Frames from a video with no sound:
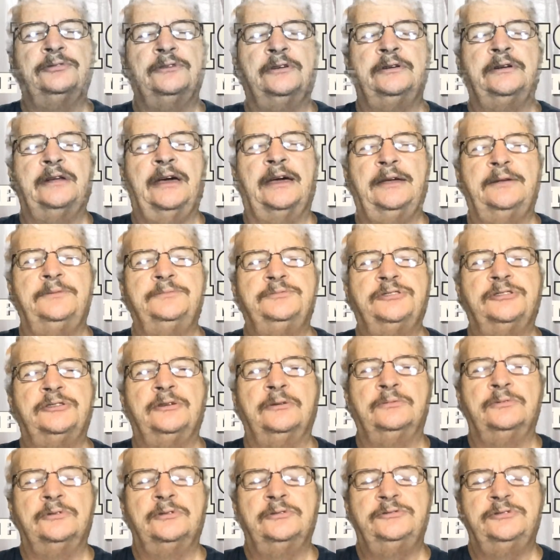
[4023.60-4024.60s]
their names to the
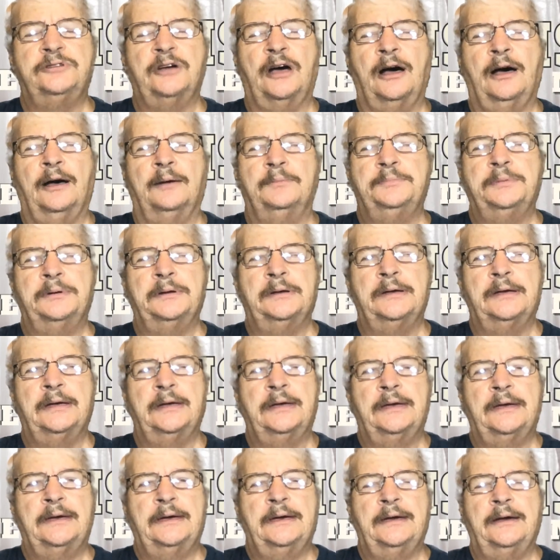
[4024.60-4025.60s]
rooftop,
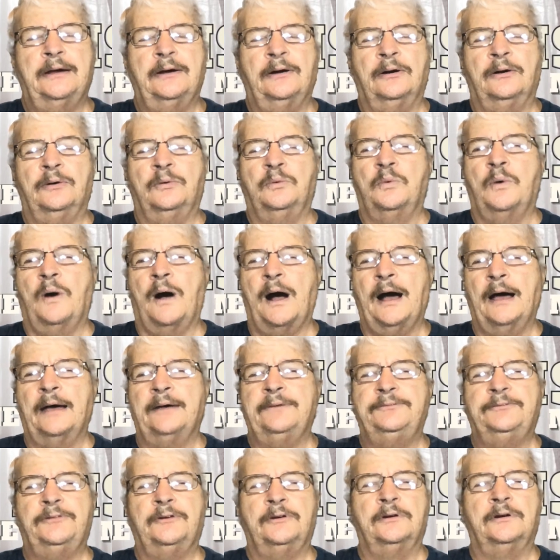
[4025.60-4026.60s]
or a
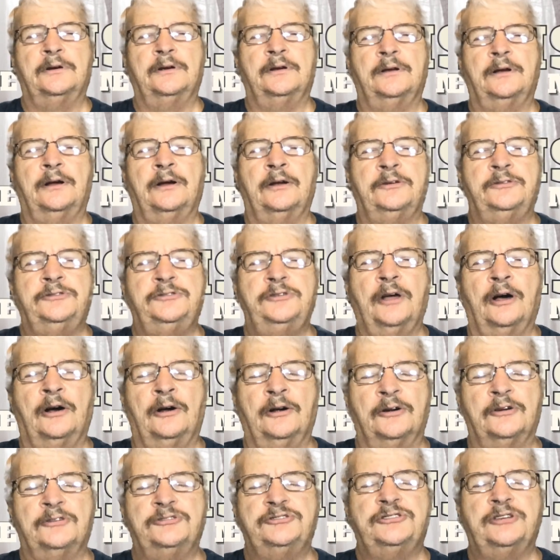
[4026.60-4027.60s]
wife, or
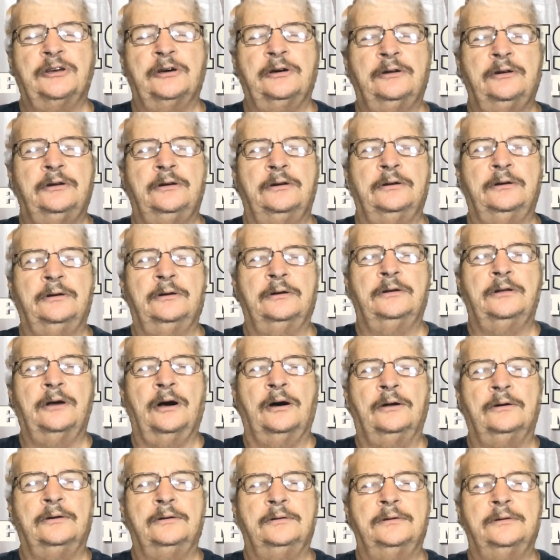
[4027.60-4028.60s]
a son, or a
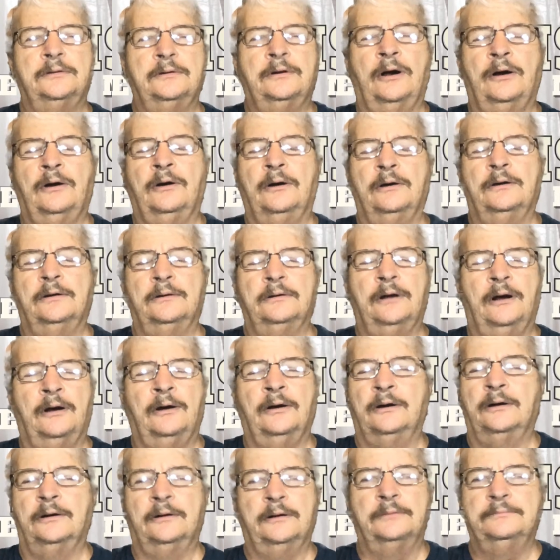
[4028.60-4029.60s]
daughter, or
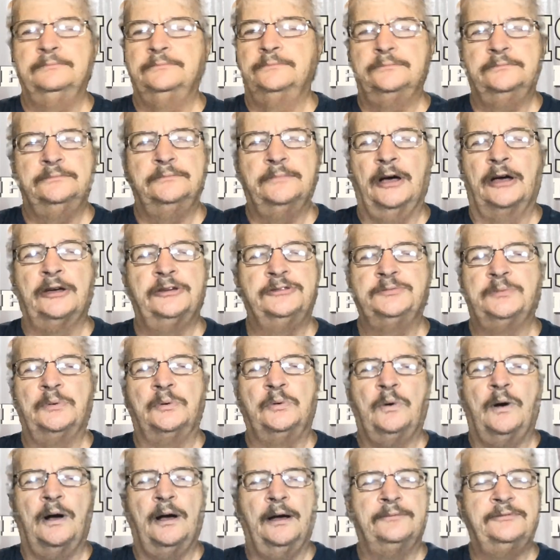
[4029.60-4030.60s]
a husband or
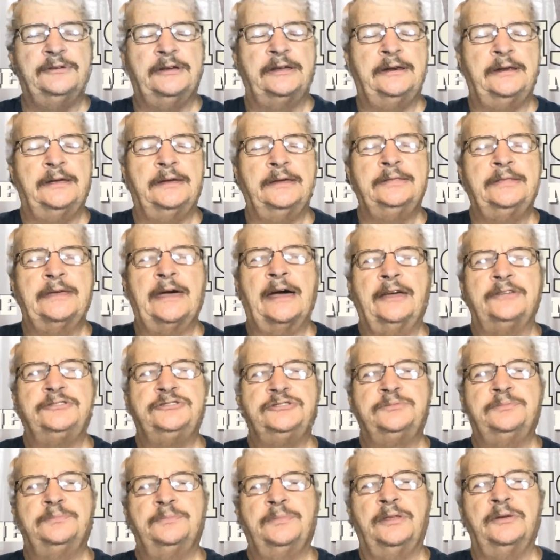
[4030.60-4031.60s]
wife. And
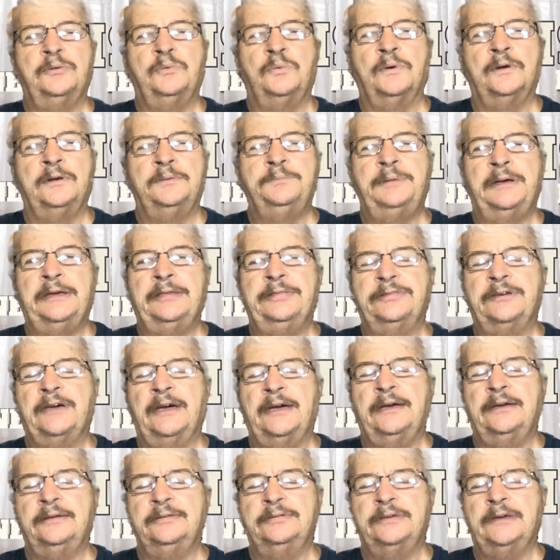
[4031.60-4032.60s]
that's the one big
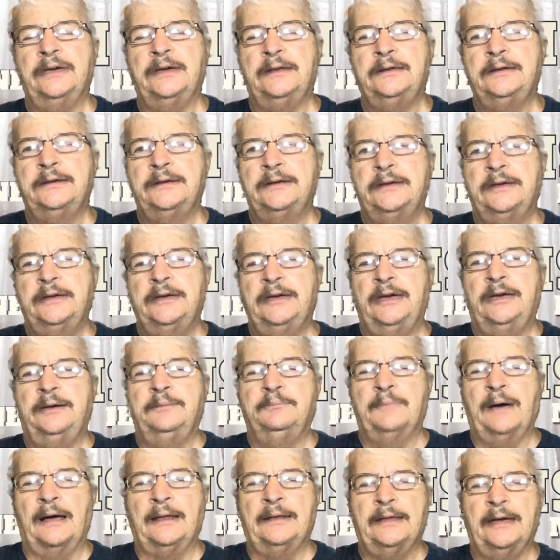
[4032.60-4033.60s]
thing that in
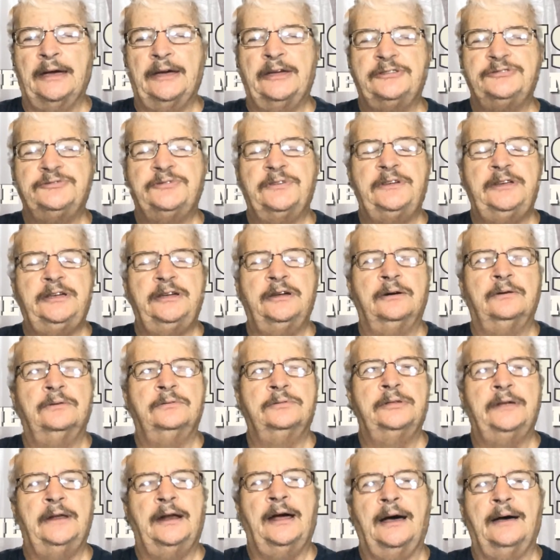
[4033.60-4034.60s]
my last video
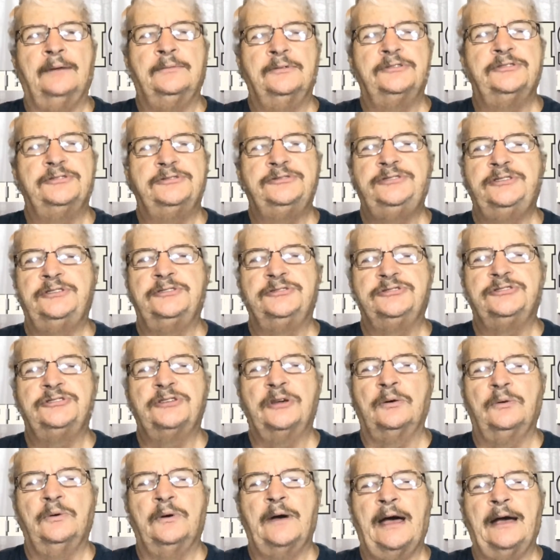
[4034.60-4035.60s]
that I was just
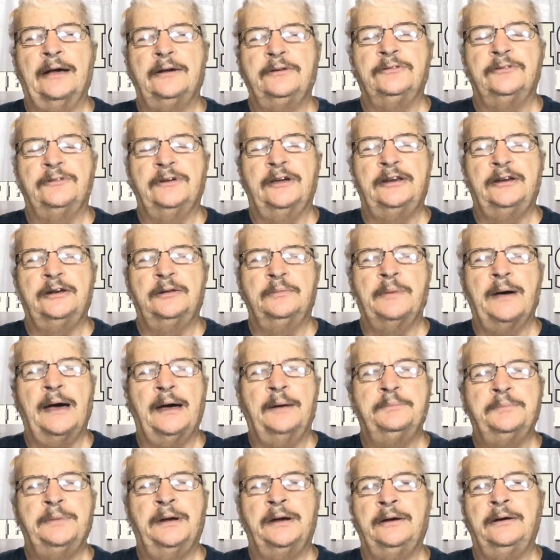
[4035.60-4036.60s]
so aggravated
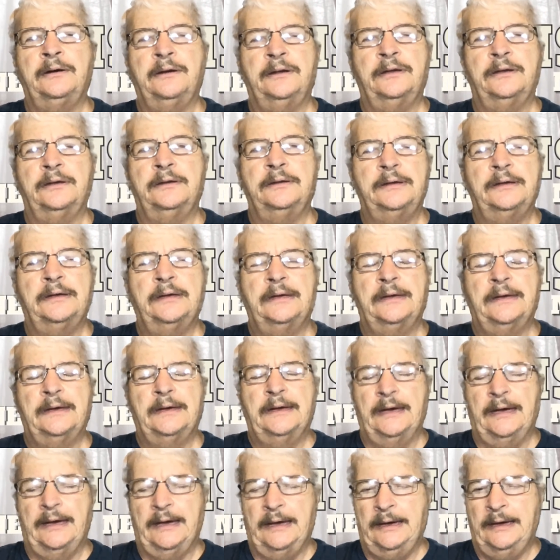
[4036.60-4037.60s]
about Barry.
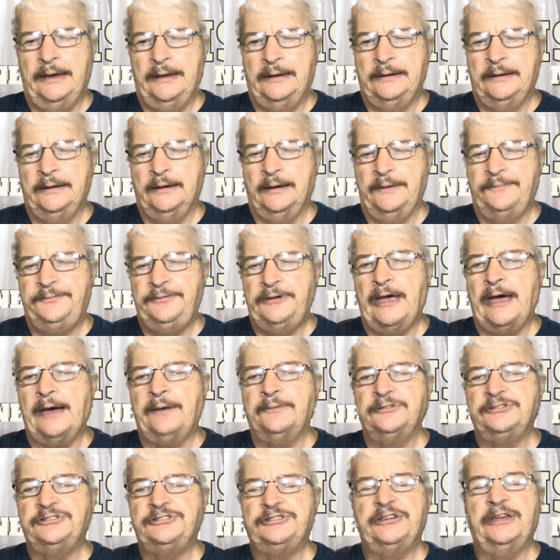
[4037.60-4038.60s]
And if you
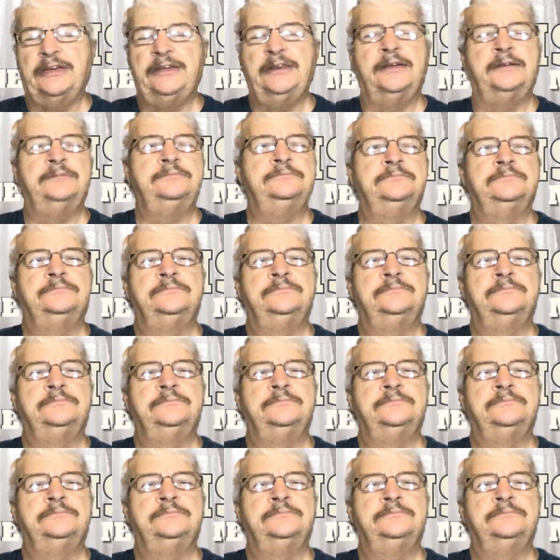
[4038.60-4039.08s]
haven't seen it,